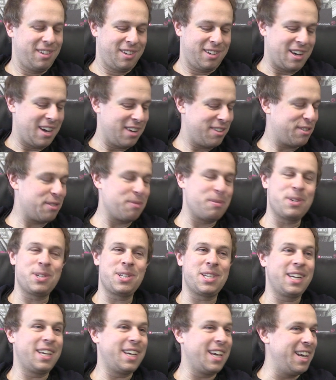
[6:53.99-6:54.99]

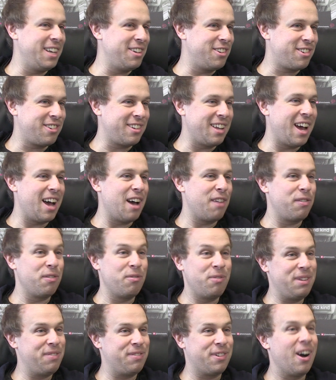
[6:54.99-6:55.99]
customers, engaged staff, and
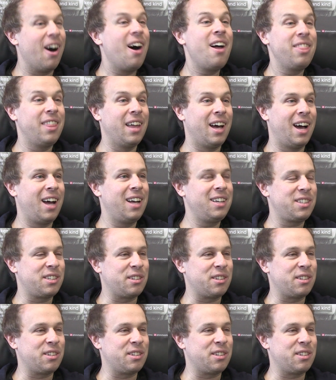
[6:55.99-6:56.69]
we've got that.